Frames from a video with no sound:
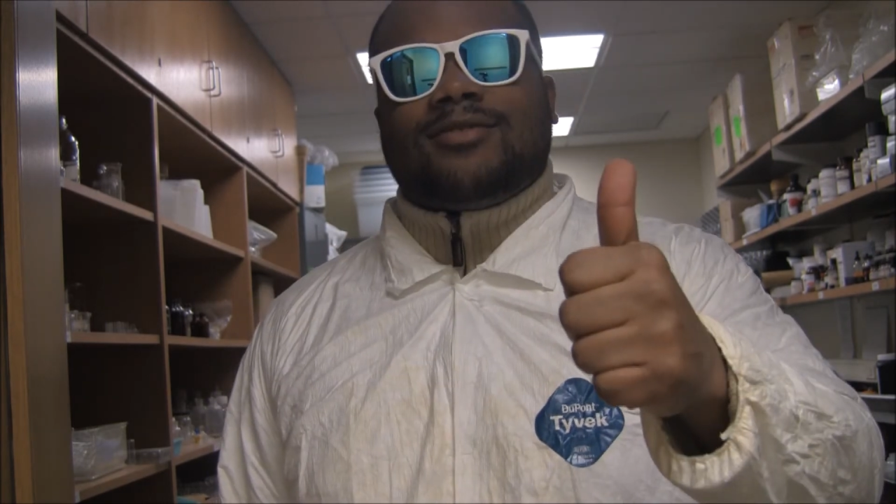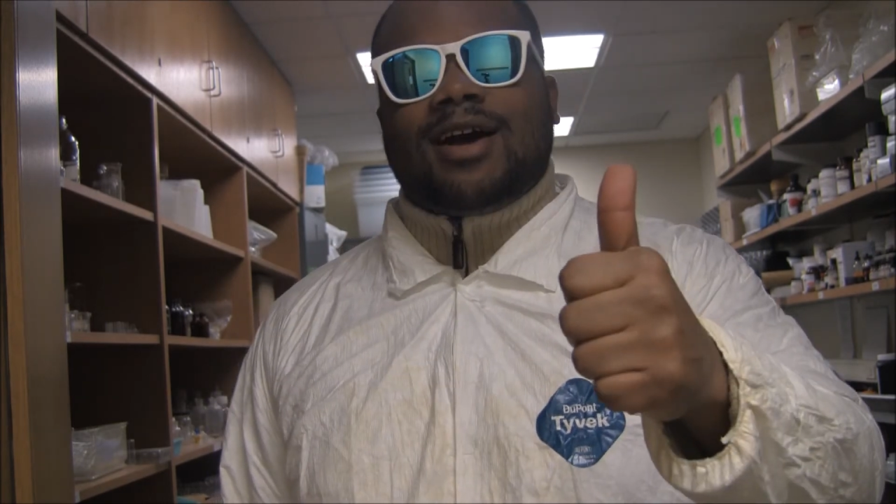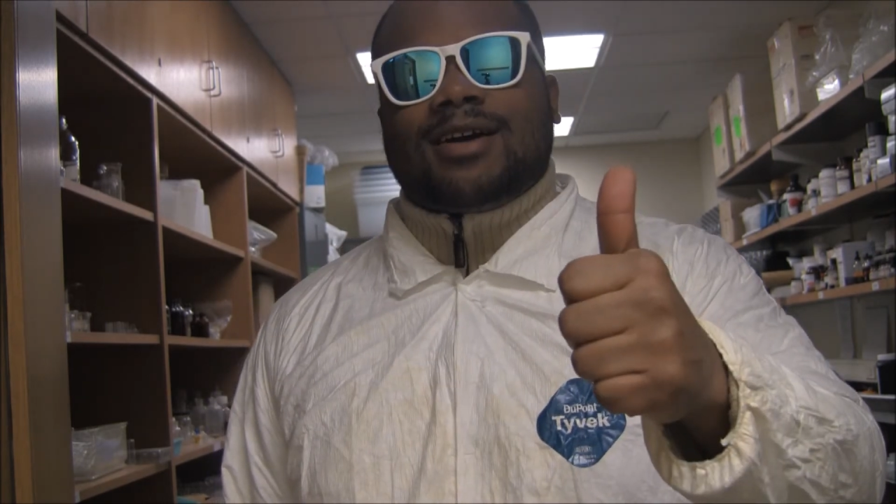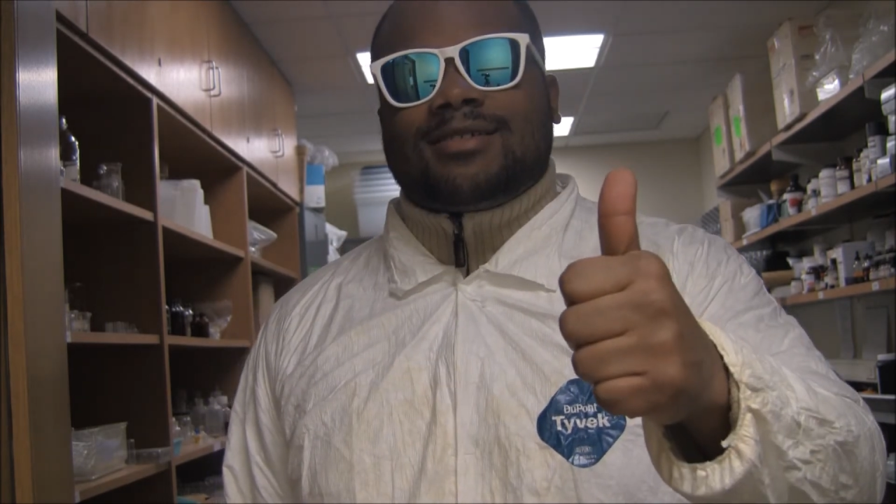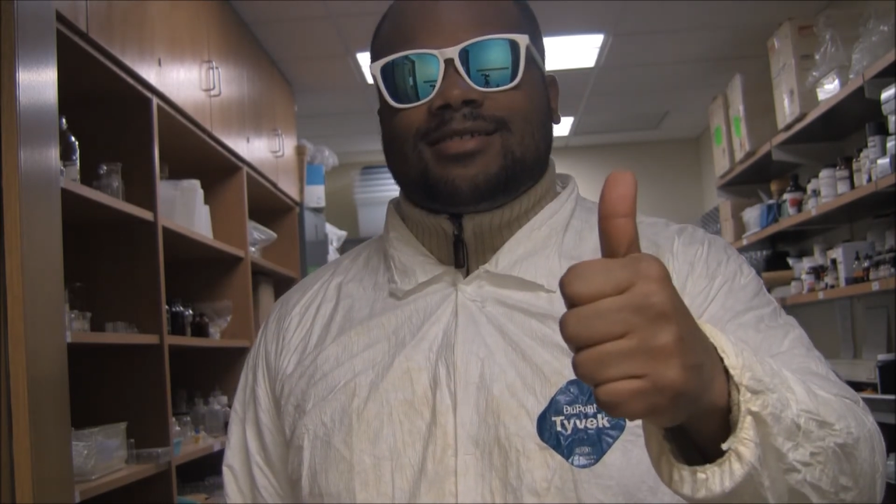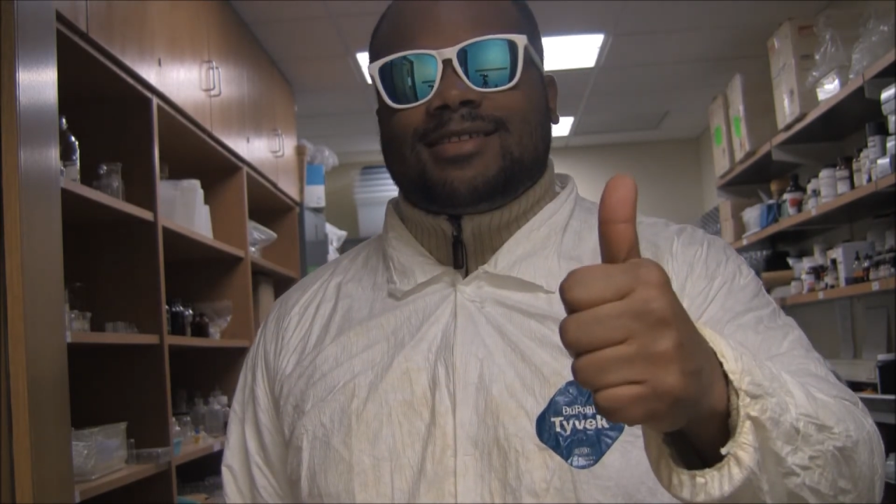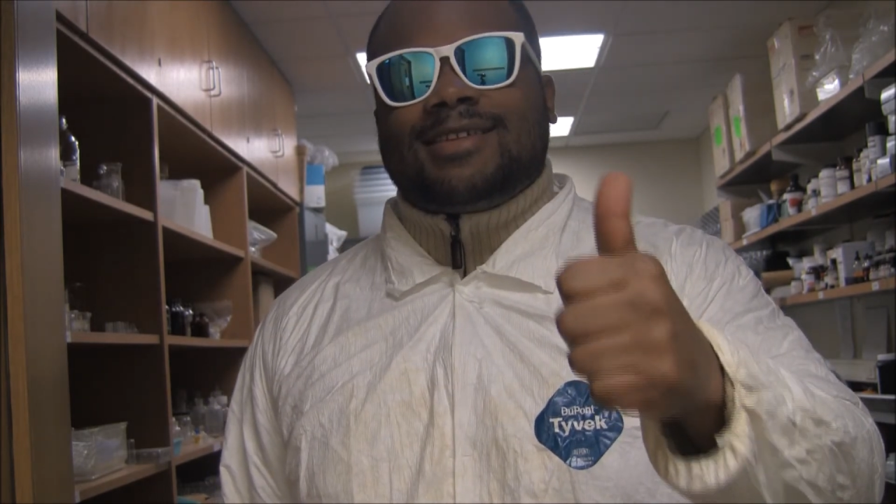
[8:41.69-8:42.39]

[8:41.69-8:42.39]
rocks.